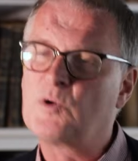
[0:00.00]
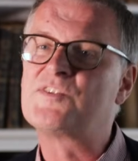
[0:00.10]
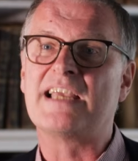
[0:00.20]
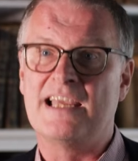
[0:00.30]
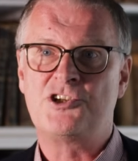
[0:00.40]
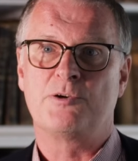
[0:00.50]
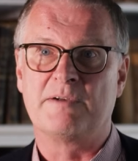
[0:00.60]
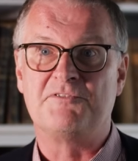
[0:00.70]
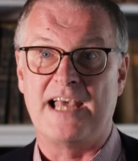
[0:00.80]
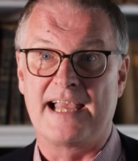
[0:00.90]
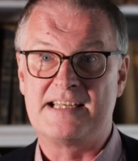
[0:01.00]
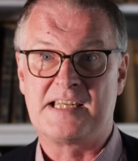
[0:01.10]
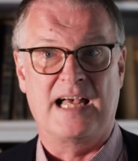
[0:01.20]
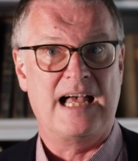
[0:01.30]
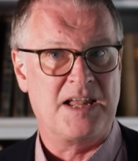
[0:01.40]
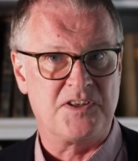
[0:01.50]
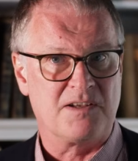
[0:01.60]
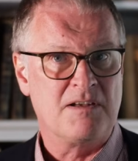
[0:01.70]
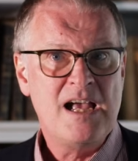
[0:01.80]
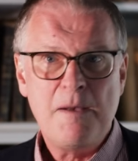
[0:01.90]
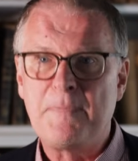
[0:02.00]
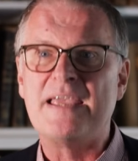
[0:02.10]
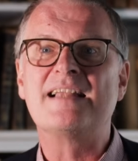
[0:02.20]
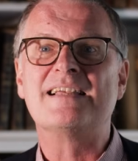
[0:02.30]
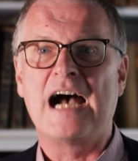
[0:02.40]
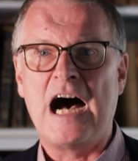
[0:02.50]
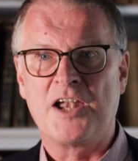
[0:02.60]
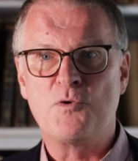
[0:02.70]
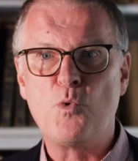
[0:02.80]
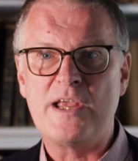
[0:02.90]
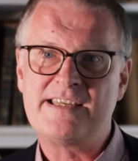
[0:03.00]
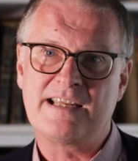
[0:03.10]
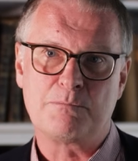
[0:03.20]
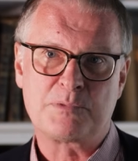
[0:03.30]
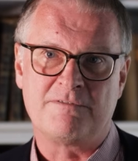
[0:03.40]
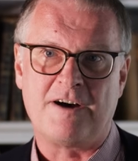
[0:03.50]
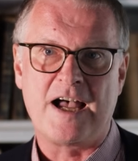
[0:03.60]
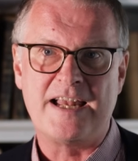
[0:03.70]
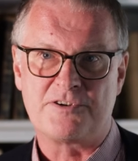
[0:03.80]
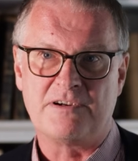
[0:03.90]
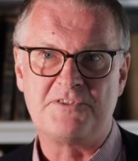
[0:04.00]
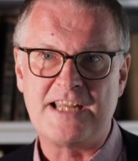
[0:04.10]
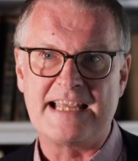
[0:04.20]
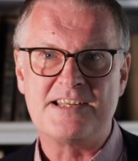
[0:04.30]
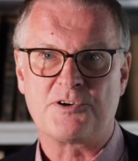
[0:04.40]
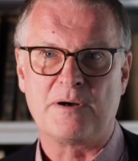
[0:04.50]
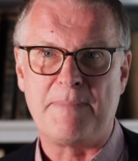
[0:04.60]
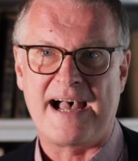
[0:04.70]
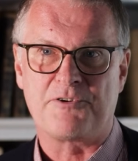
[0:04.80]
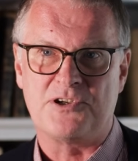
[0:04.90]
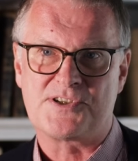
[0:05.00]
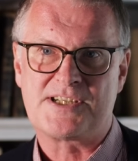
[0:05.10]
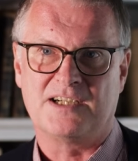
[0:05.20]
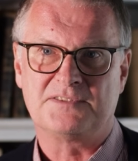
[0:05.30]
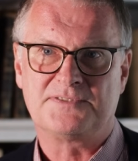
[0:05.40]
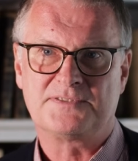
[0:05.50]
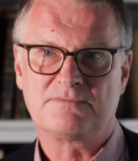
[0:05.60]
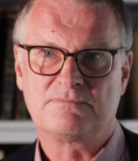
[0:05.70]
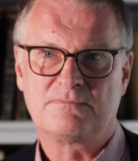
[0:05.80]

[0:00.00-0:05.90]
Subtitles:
was the issue of data and the being the unwitting provider of data about yourself.